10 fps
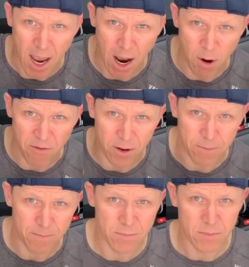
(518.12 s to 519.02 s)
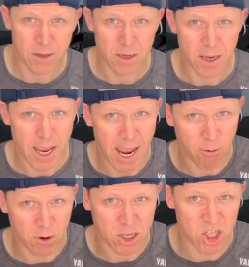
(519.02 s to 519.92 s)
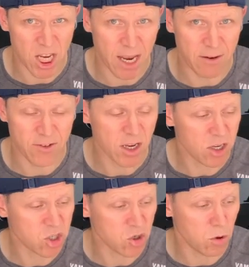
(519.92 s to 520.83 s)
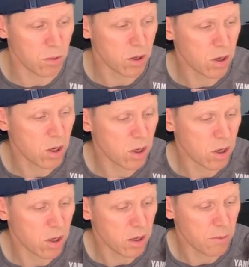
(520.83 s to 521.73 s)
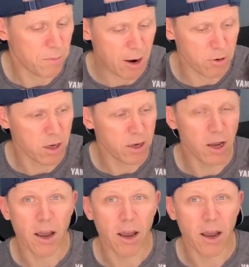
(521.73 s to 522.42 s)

However, it will have saved some power